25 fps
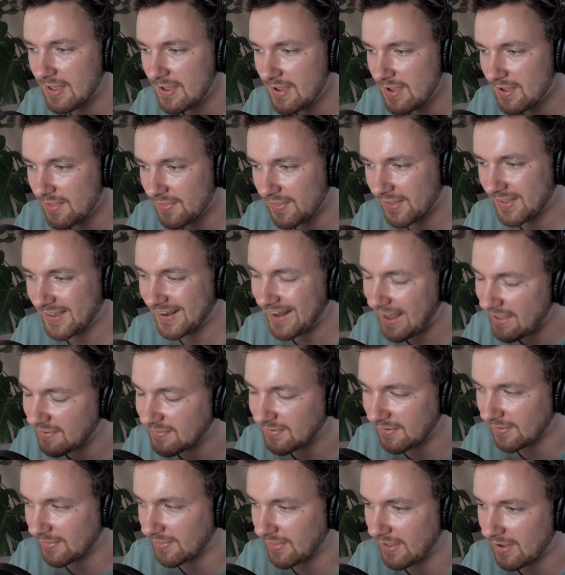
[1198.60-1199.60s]
the
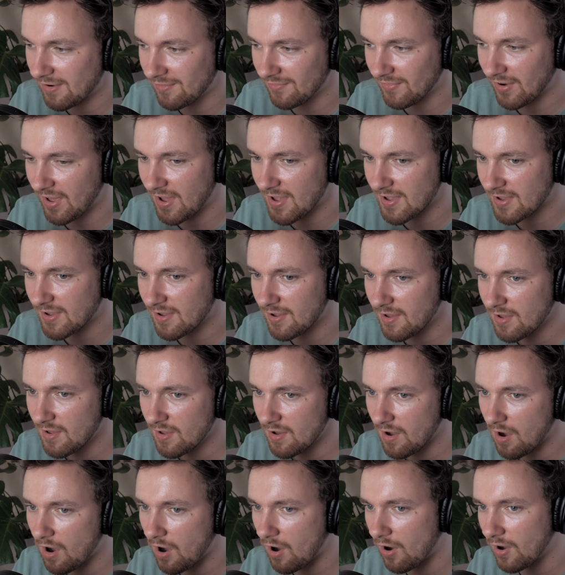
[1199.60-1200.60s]
classic thing of like,
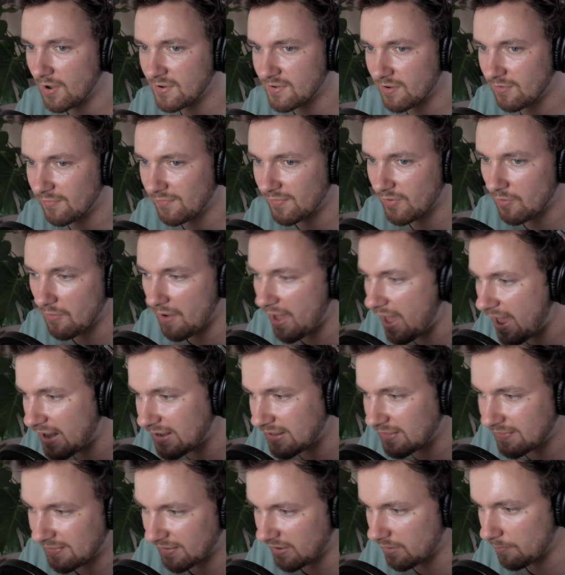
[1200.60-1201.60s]
oh, I don't feel
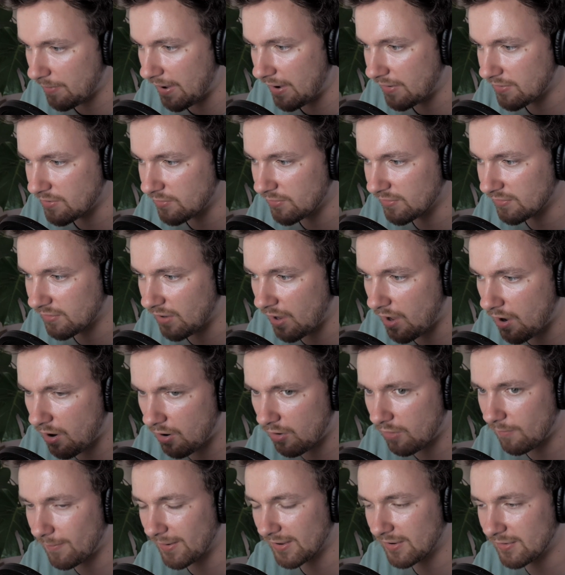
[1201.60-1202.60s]
anything about you. It's like,
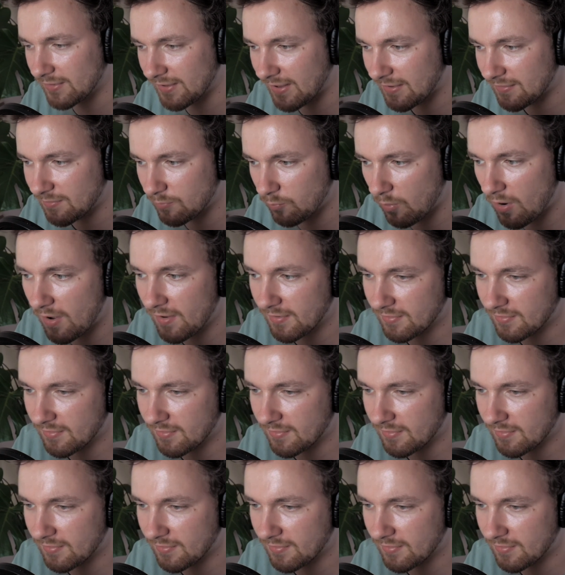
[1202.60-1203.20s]
oh my god, that's worse